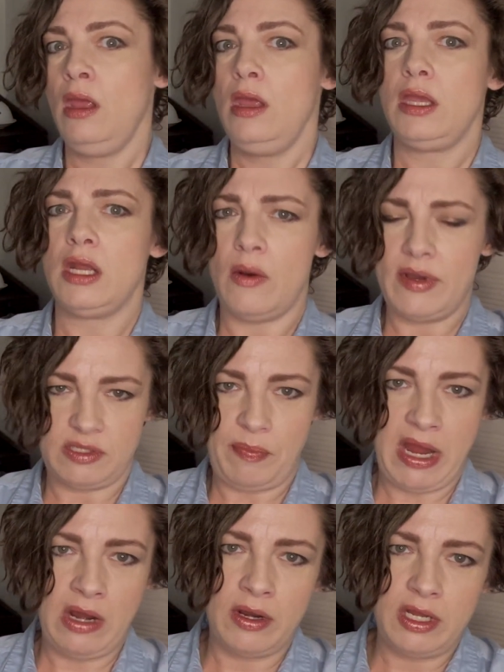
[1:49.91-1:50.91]
as a
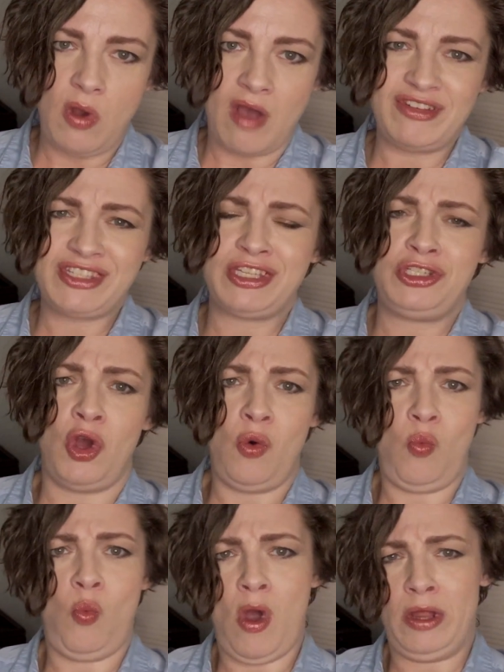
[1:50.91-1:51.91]
parent, you obviously
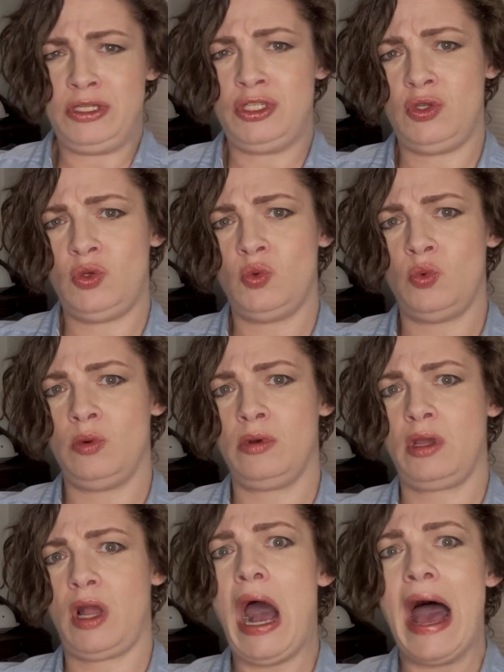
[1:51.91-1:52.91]
don't want to
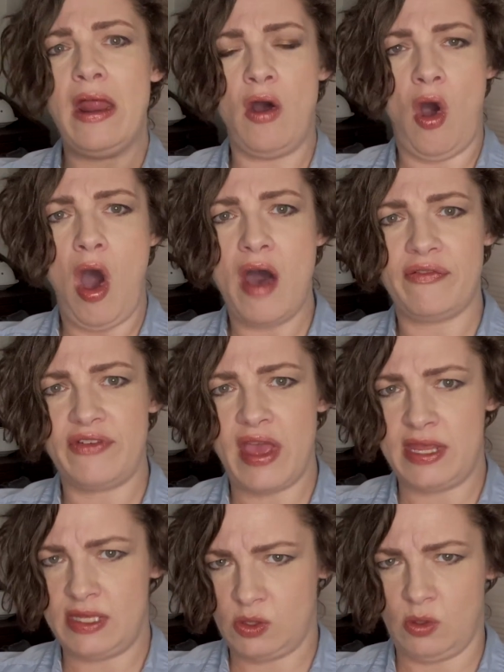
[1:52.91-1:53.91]
cut off
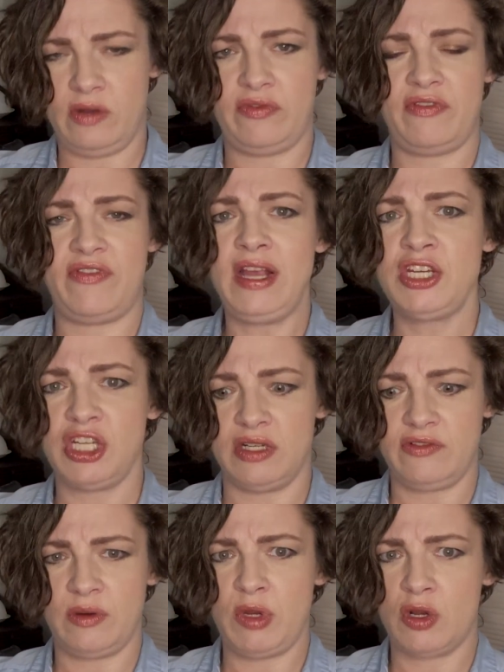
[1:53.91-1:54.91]
any sort of
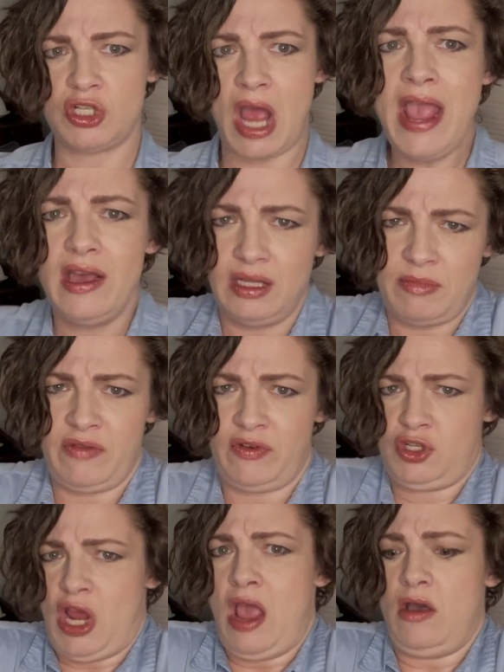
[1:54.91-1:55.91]
affection from your child. I mean, if
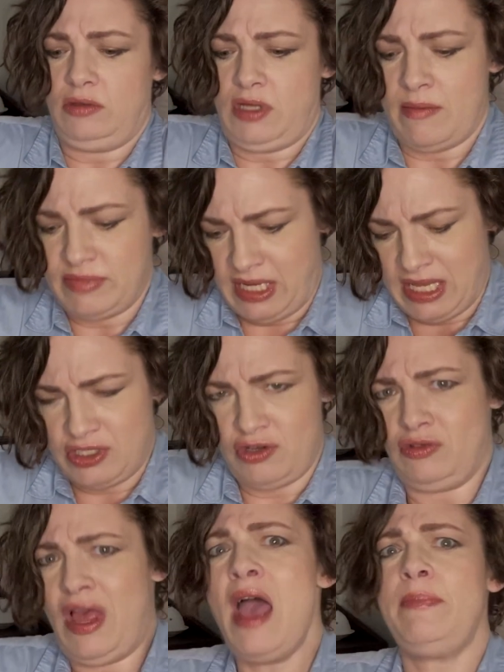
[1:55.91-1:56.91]
your child comes and gets in
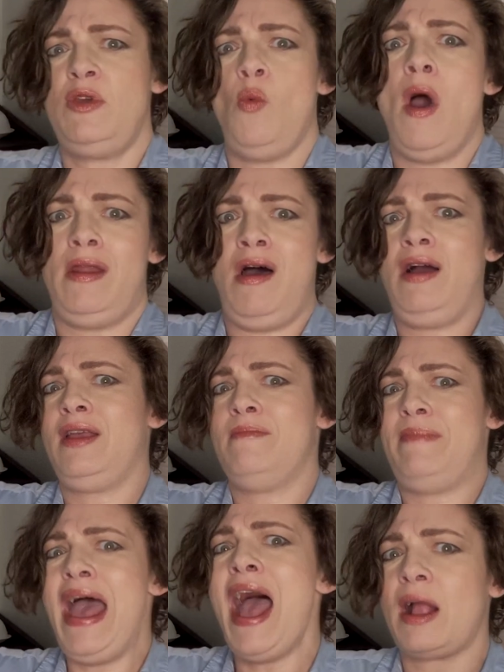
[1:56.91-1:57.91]
your lap, you want to hug
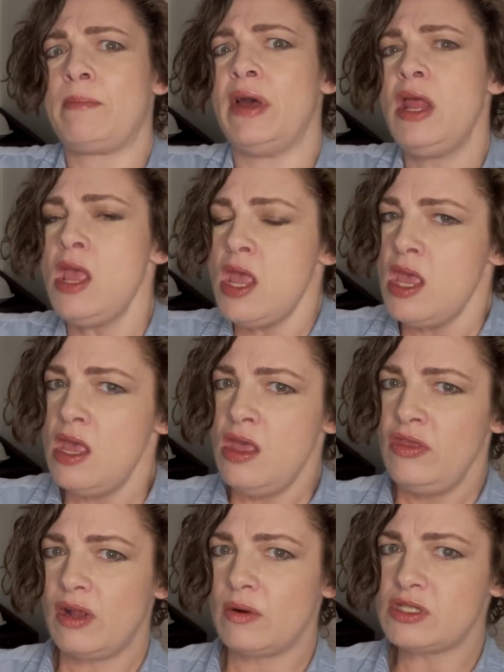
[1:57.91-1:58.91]
him back. But
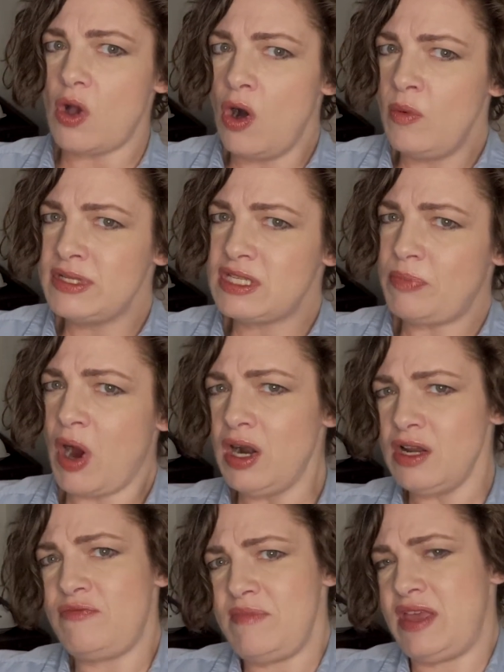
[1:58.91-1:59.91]
there was always a
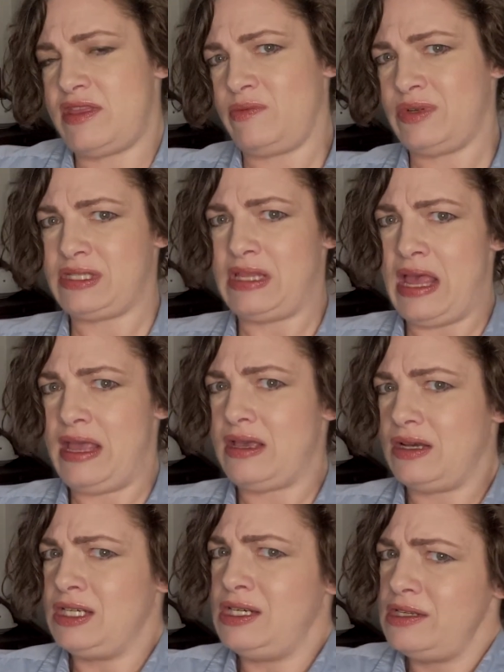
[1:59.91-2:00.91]
part of me that was
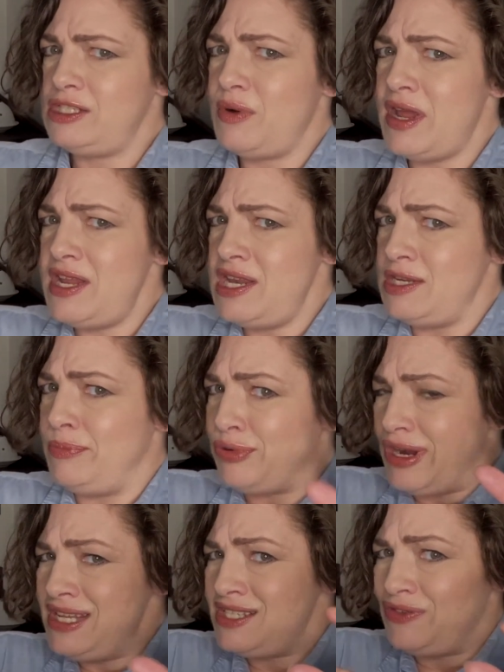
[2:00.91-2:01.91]
like, oh, do I need to
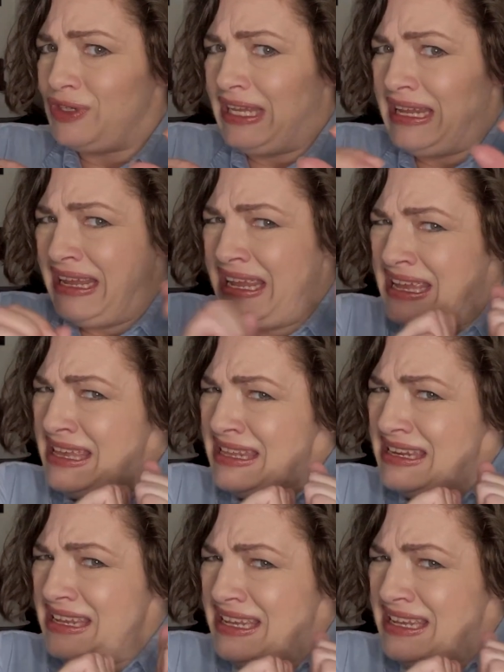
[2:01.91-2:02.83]
brace for getting hit?